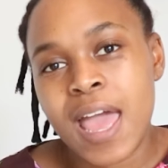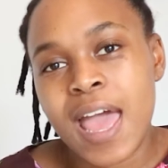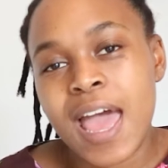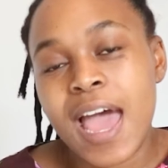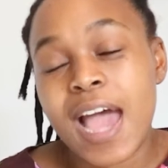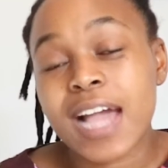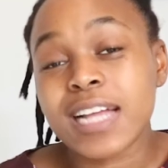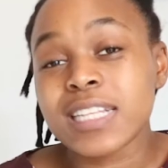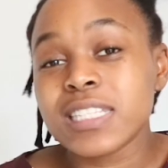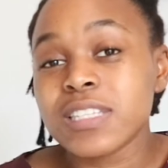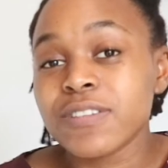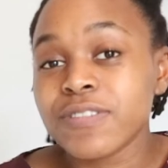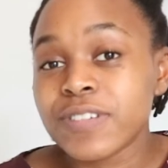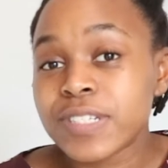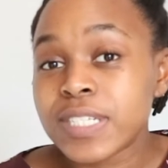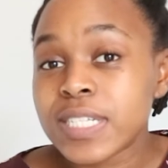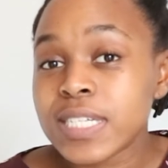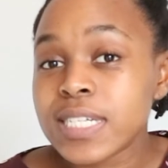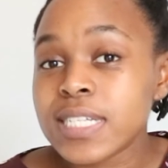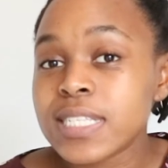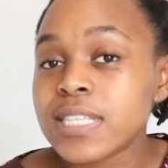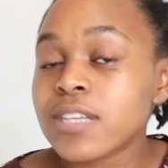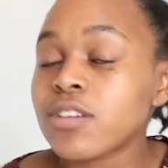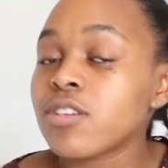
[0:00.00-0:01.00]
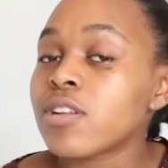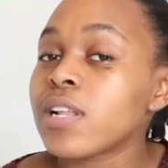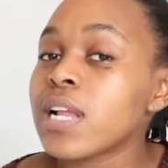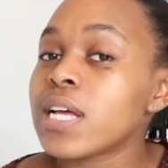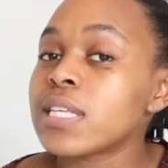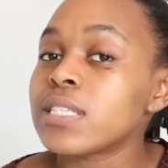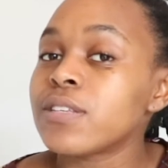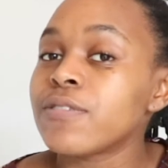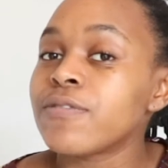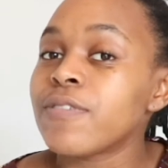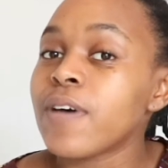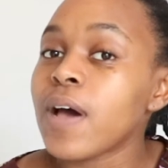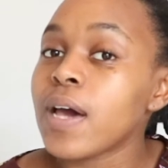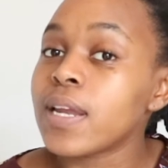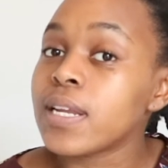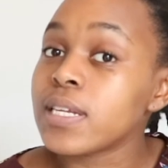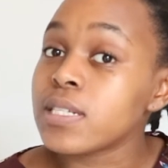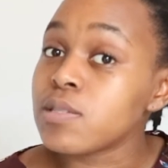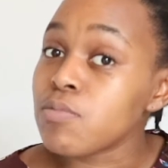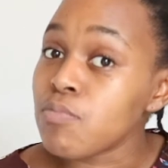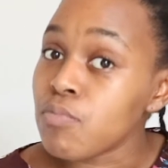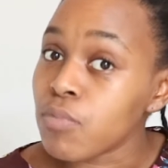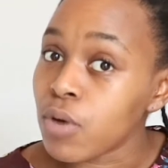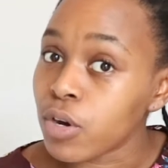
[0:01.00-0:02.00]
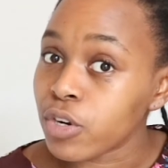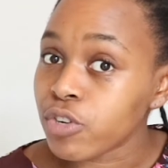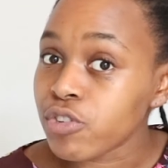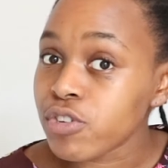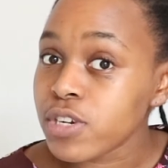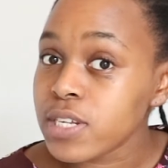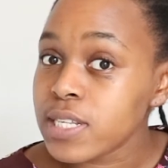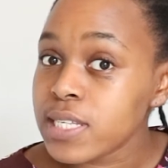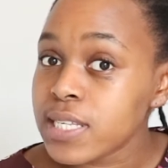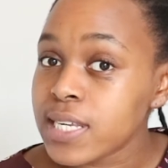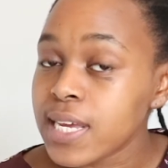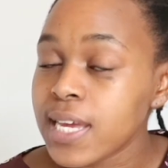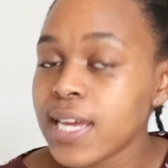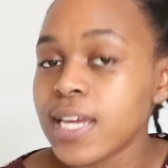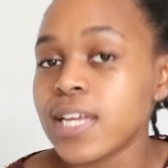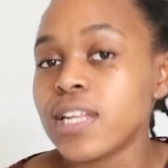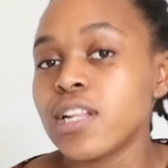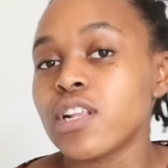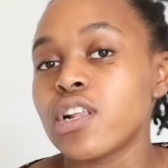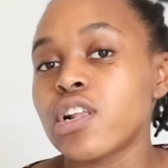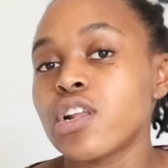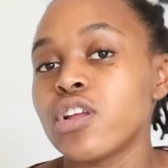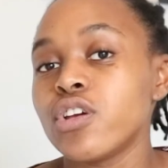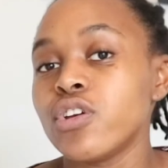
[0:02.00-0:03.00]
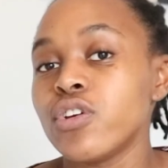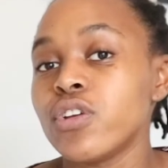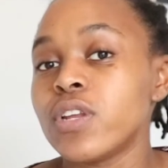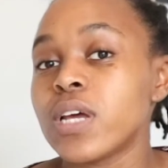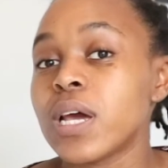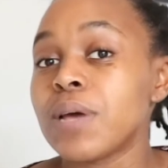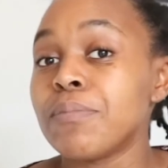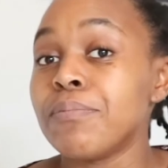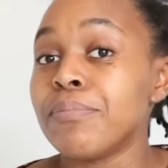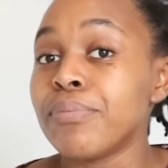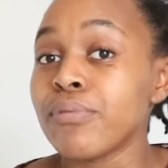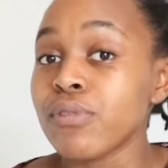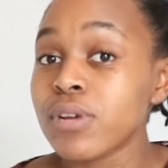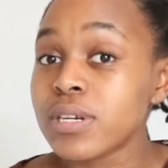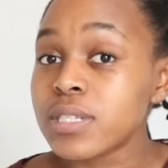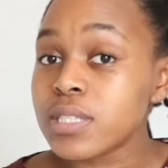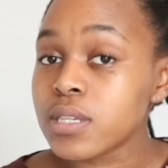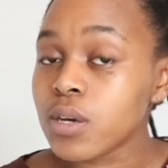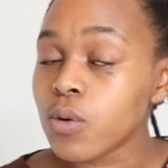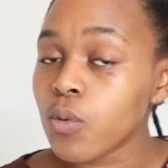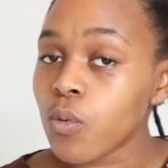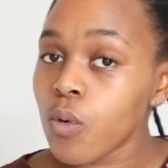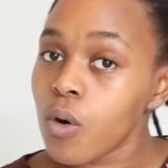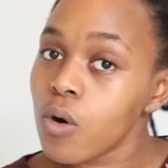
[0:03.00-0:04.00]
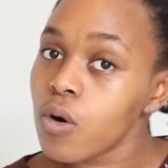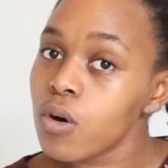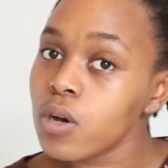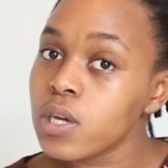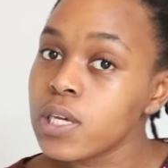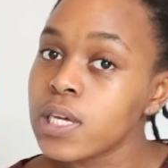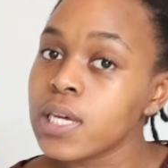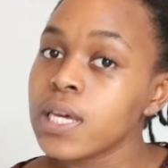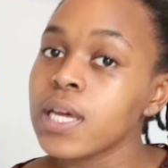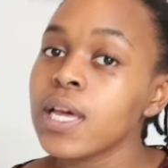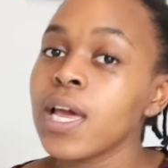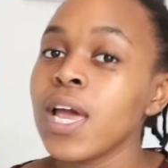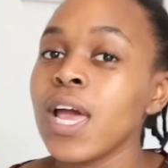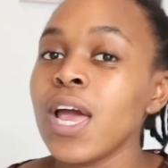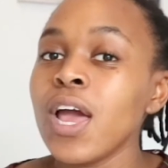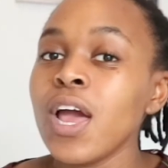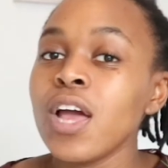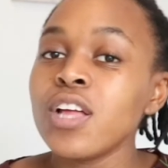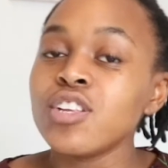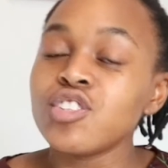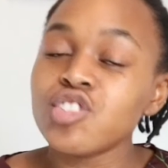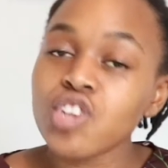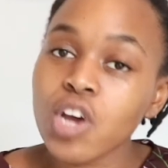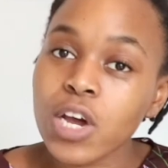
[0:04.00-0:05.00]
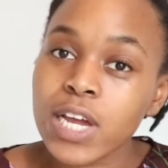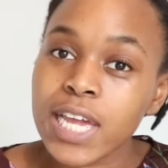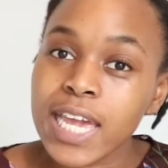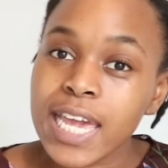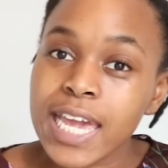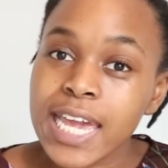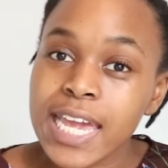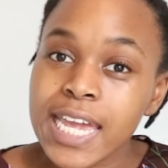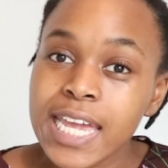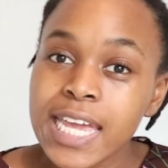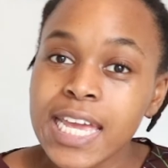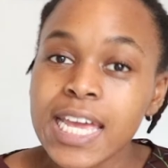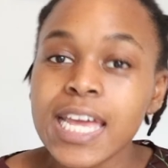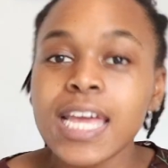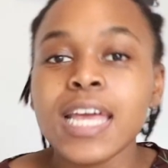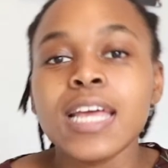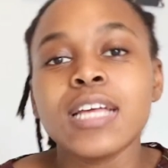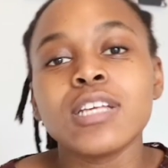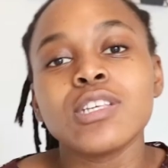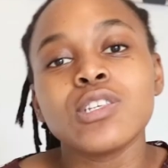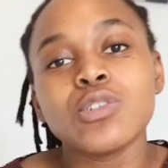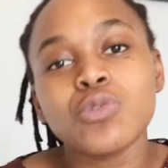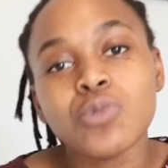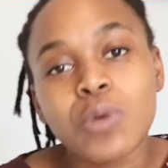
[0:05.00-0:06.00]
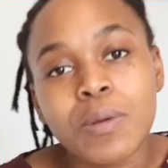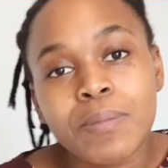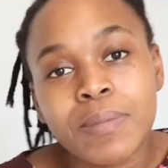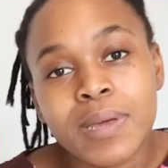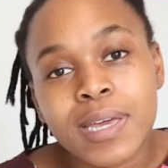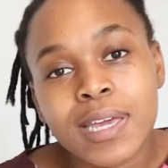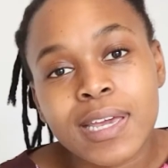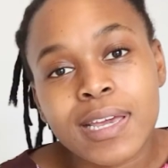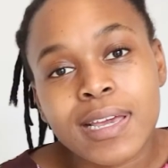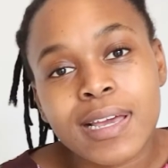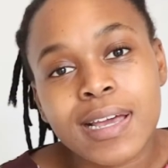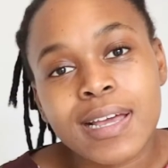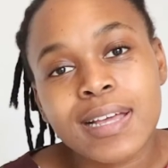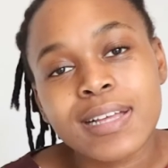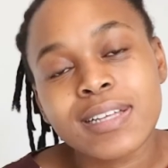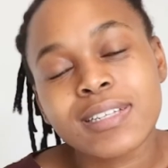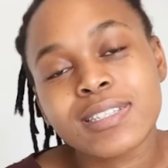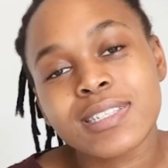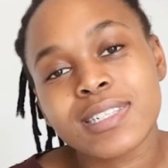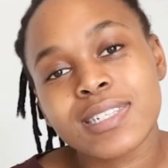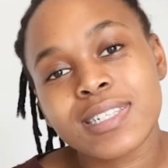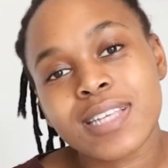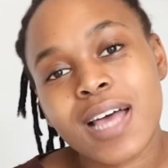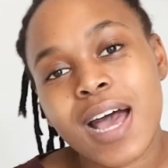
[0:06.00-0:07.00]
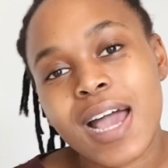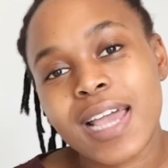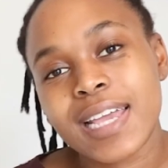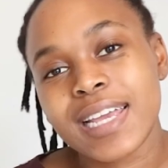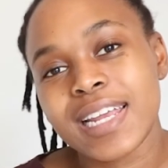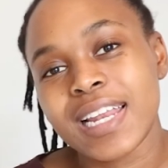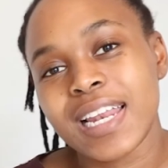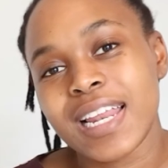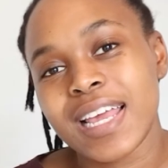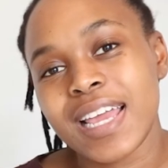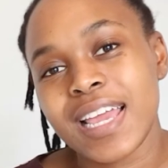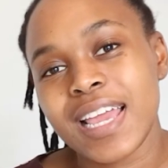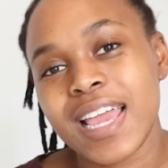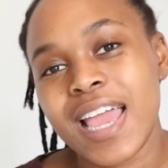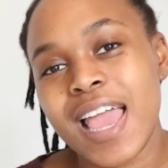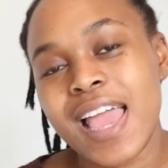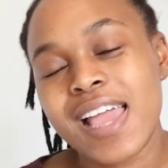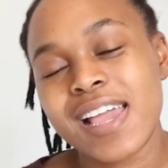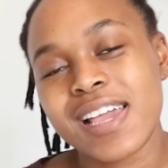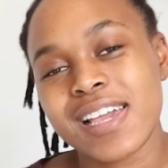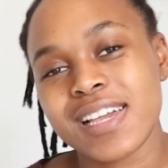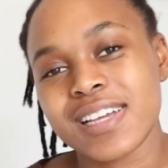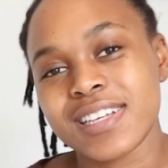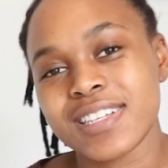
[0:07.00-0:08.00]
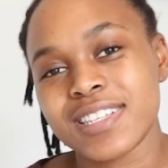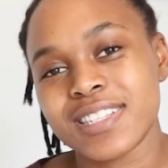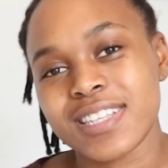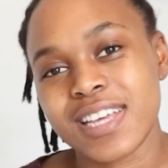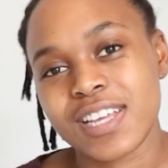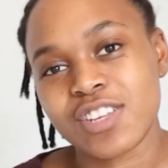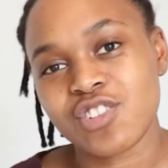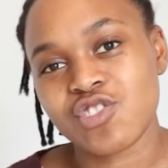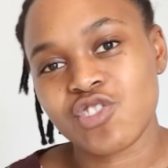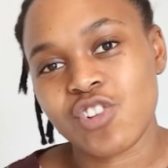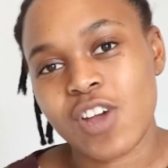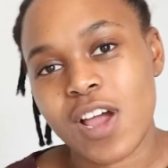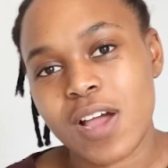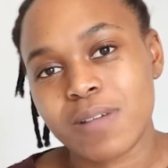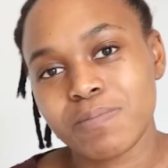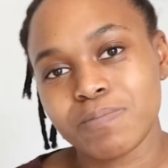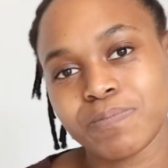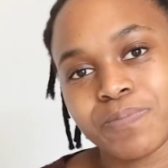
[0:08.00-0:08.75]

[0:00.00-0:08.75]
Activities that are classified as moderate include a brisk walk, jogging, swimming, cycling, etc.